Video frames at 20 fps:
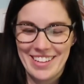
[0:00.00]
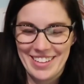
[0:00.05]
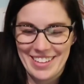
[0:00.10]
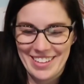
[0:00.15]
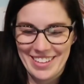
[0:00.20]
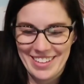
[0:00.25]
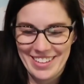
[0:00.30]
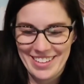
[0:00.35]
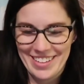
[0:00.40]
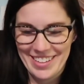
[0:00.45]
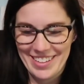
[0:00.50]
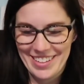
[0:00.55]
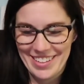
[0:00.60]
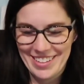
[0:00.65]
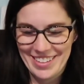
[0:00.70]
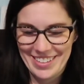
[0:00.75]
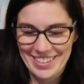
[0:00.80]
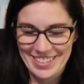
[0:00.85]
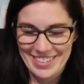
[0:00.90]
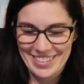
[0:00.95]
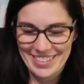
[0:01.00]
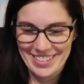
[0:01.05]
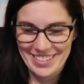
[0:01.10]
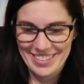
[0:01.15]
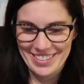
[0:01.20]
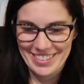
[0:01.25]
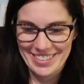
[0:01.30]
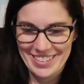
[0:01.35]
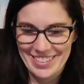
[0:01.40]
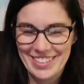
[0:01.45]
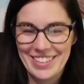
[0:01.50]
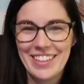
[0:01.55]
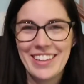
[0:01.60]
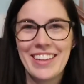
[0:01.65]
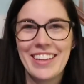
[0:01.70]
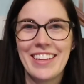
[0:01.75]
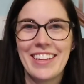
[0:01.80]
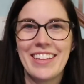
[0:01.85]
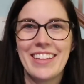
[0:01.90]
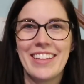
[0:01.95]

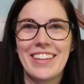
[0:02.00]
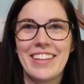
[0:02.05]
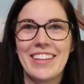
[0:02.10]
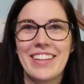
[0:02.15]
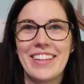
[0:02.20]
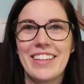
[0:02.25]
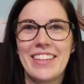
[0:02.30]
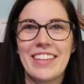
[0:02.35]
(silent)